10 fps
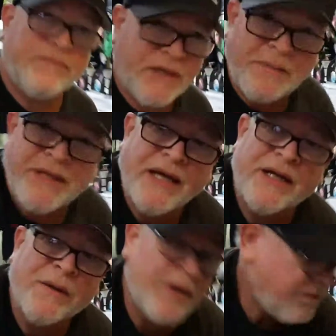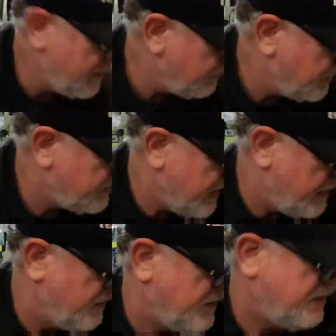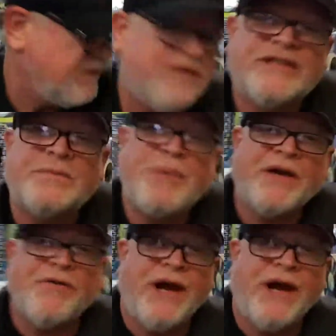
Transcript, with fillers: Come down here with me and let's take a look. Just pick a